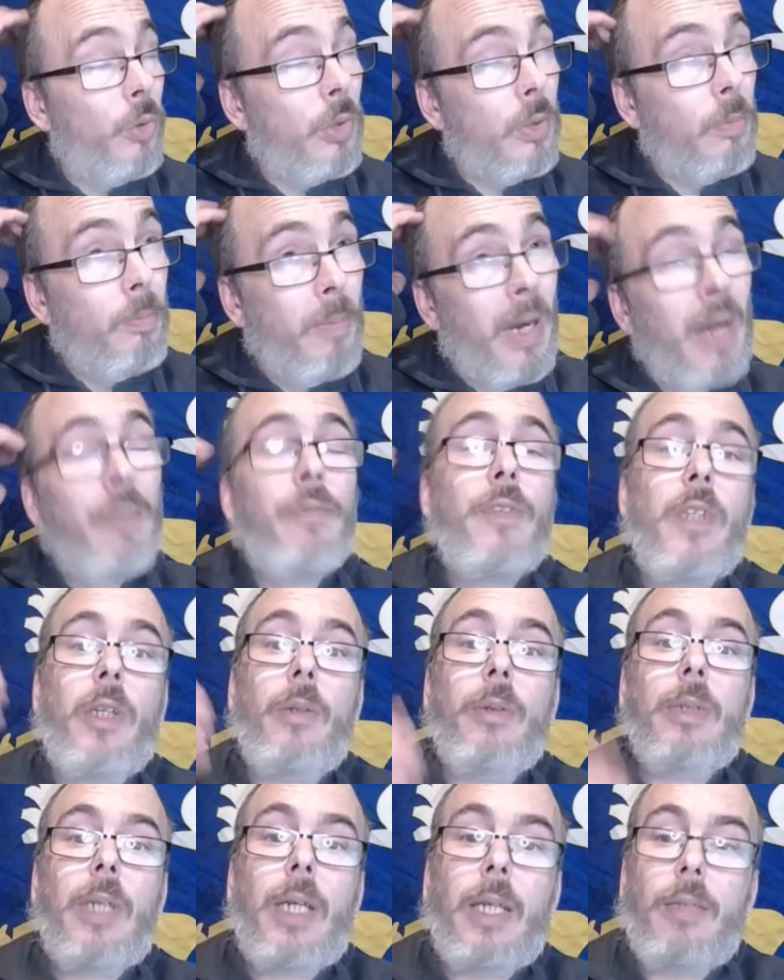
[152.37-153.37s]

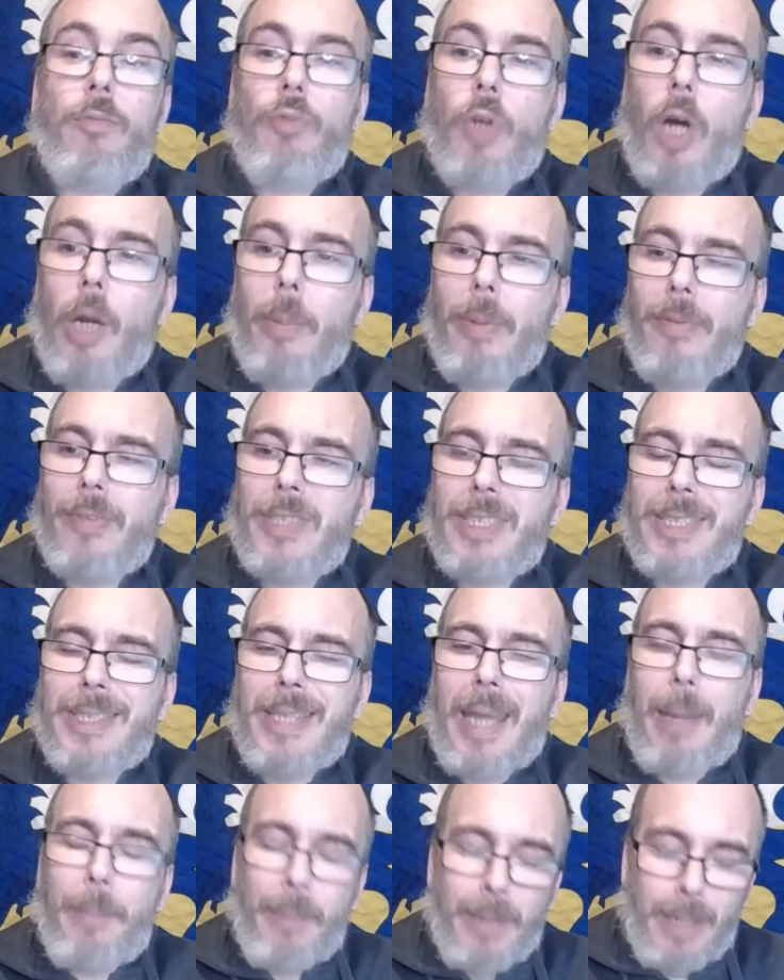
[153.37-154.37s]
Matthew and Rob are
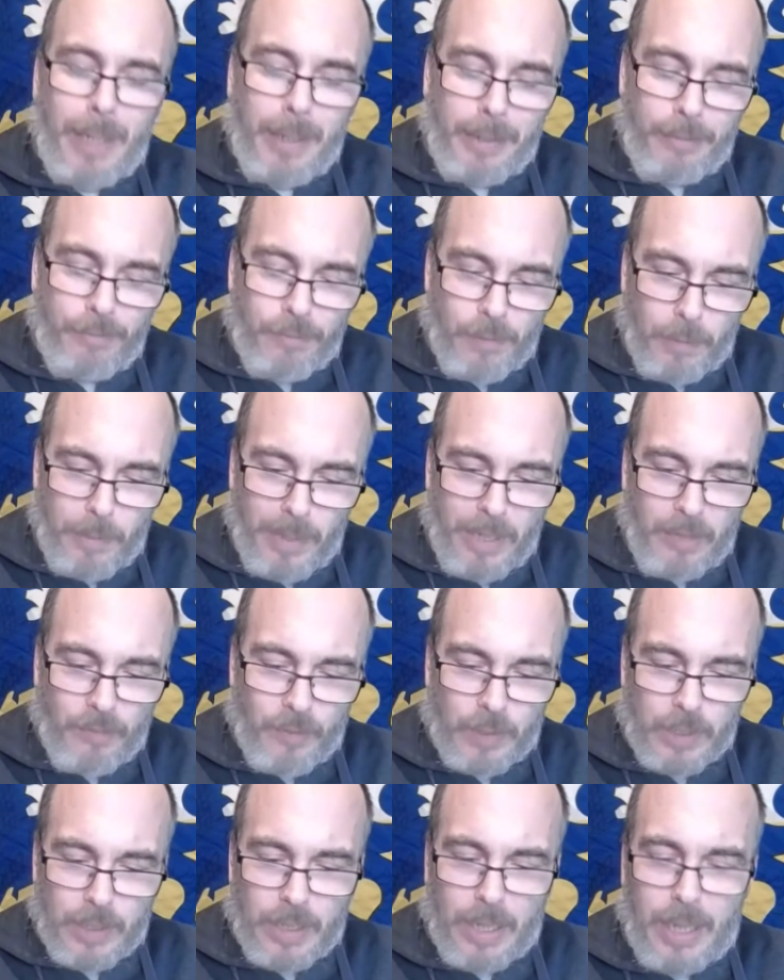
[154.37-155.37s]
stepping in for me
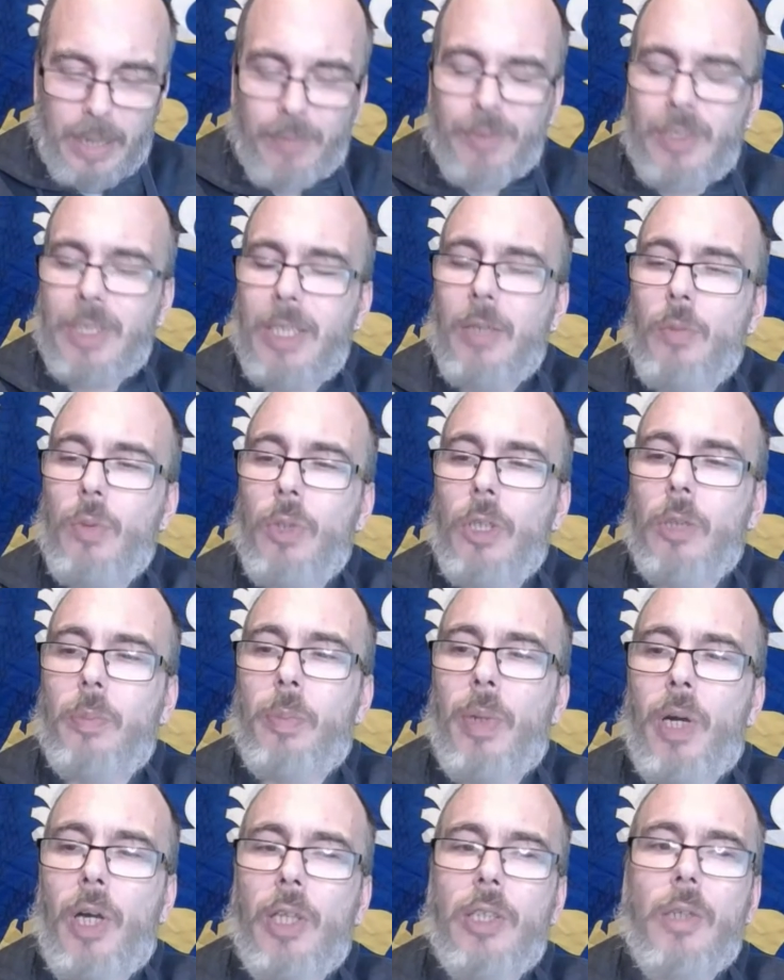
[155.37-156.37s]
for the Cardiff City World
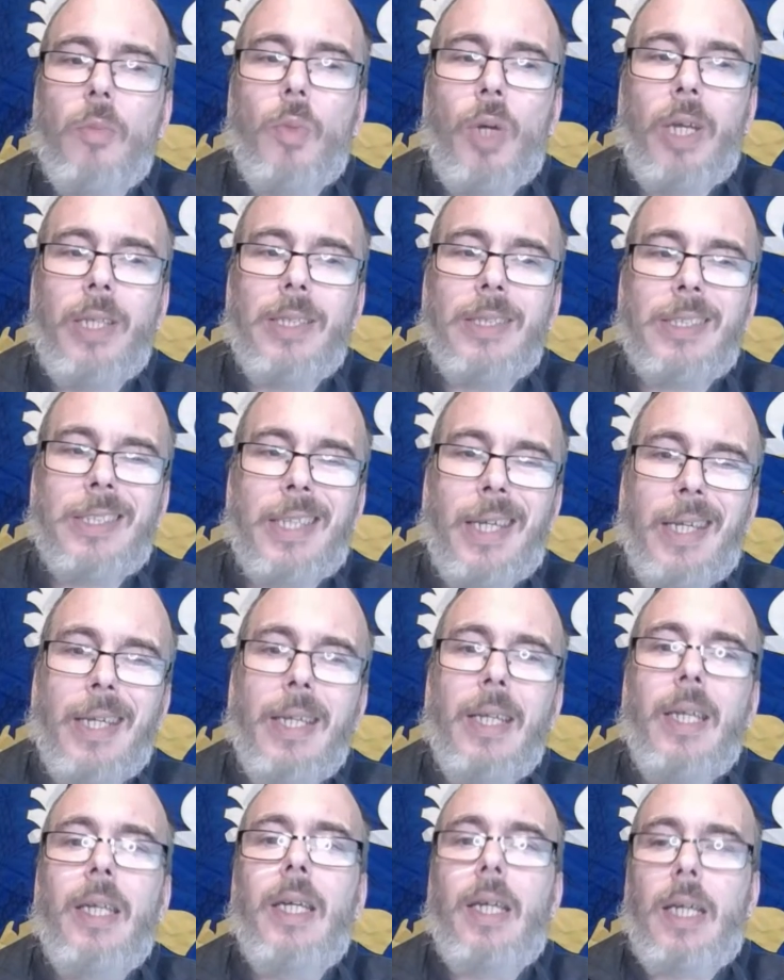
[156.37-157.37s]
Pod on Wednesday.
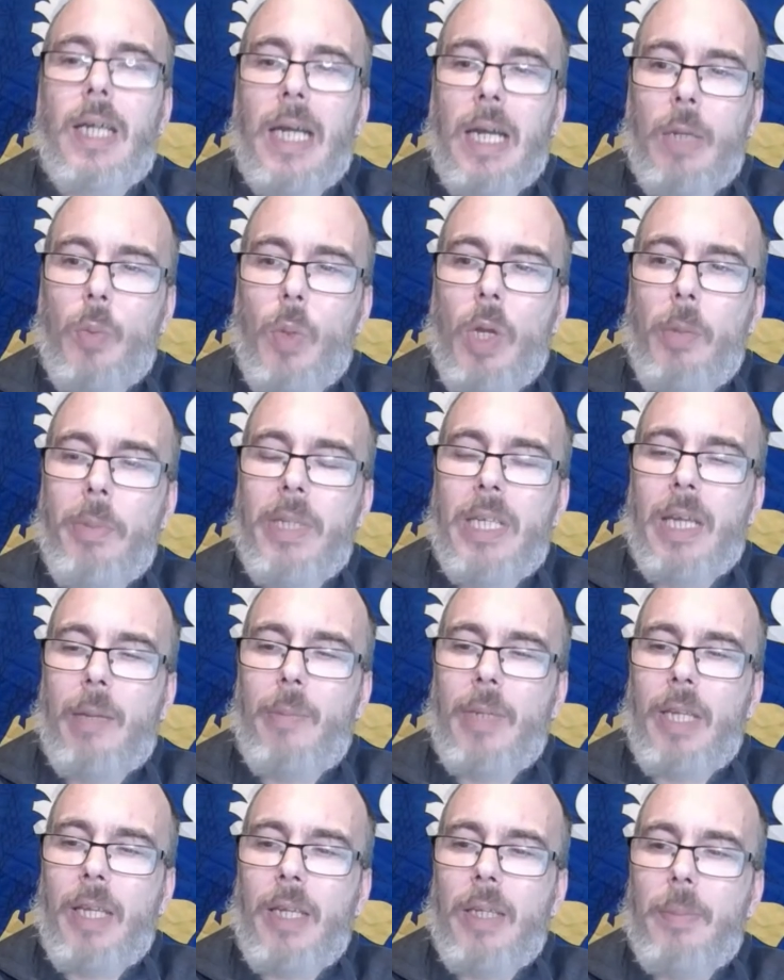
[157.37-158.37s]
I will be
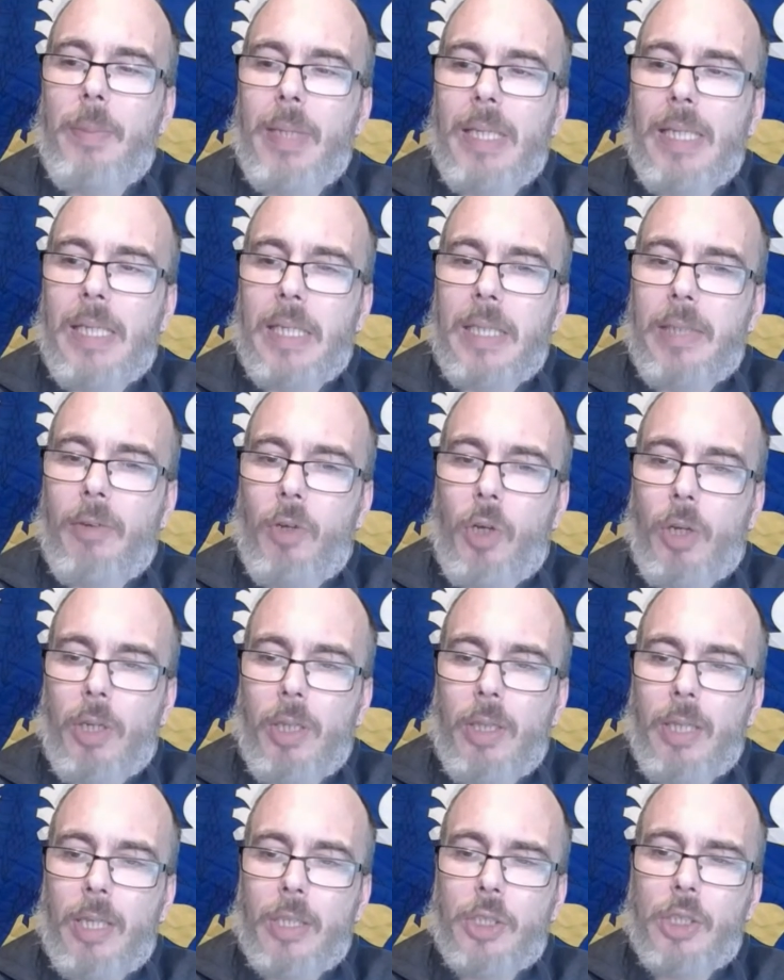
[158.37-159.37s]
coming in a bit later on
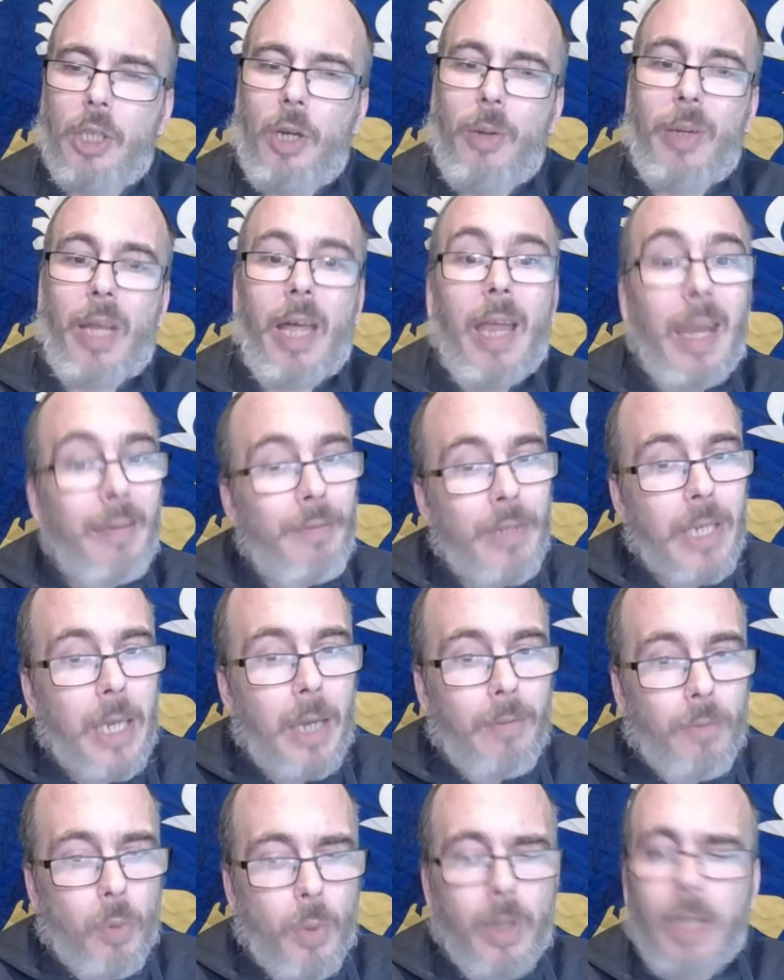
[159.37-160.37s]
in that show, and I'll have a
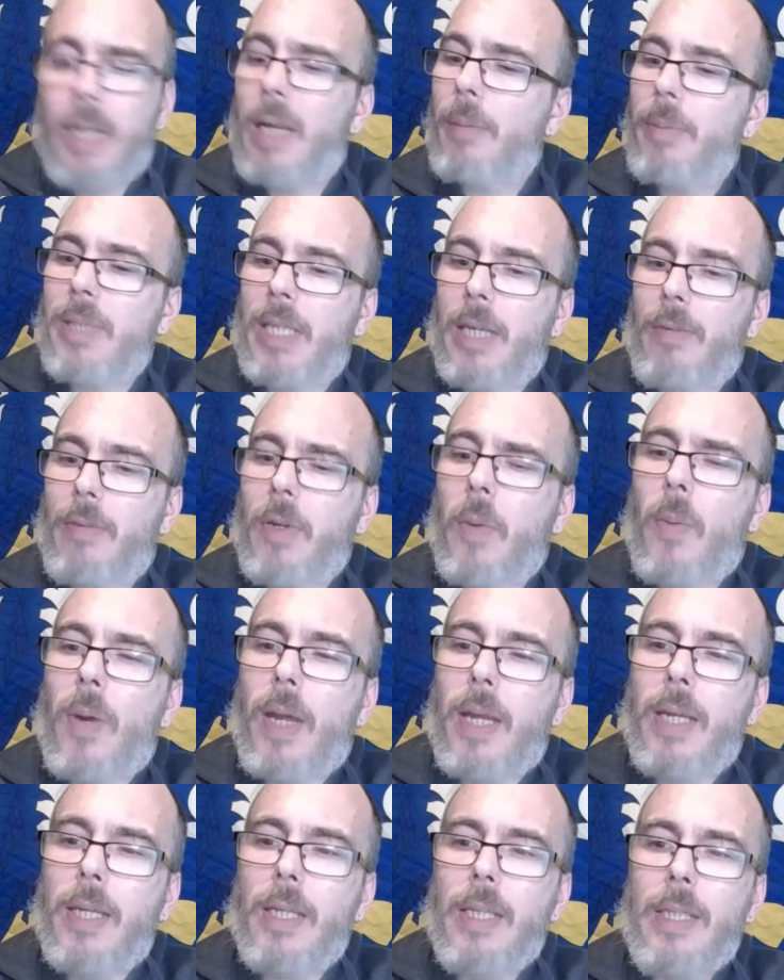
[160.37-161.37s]
giveaway. I'll be giving
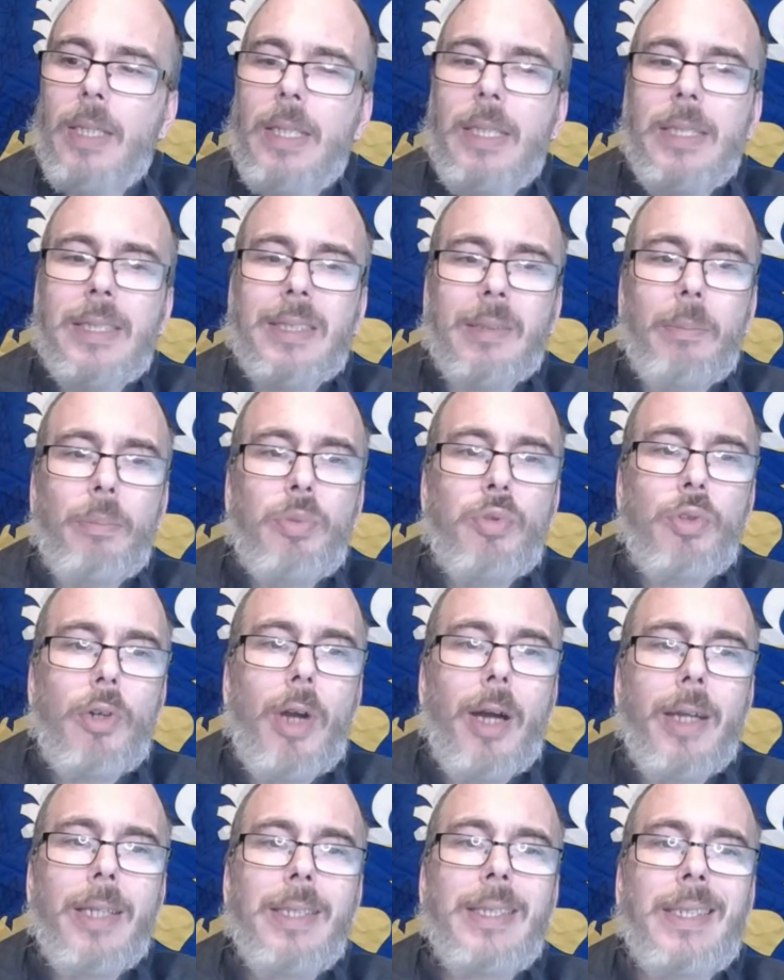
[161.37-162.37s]
away some
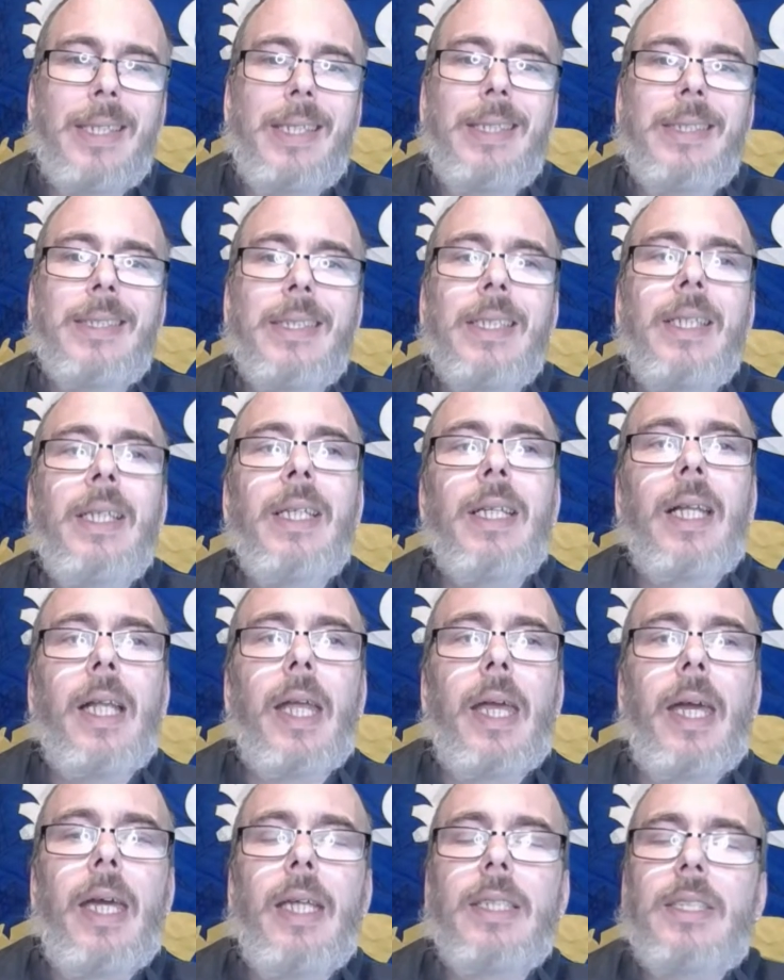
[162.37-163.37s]
prizes.
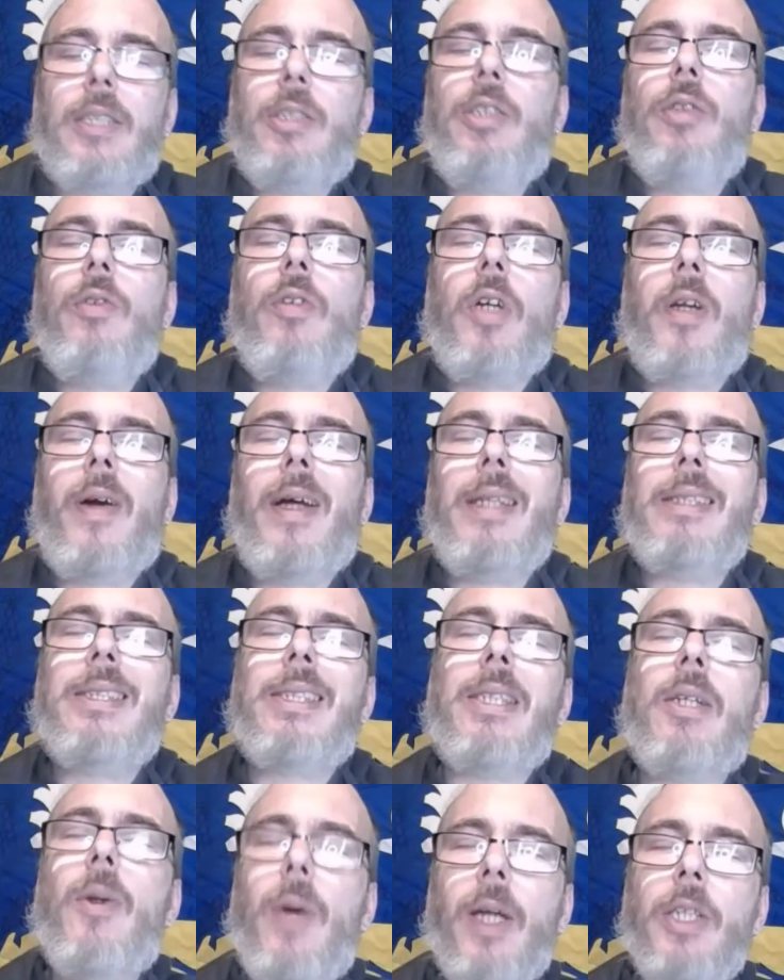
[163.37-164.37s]
So you've got to answer
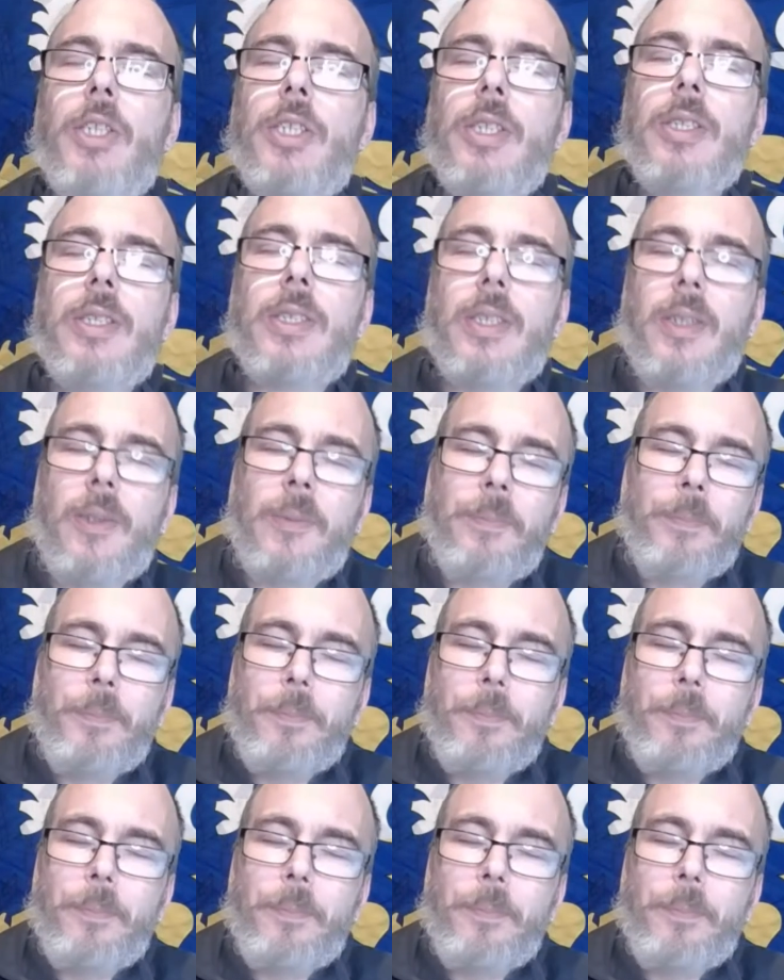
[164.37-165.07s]
the questions, though.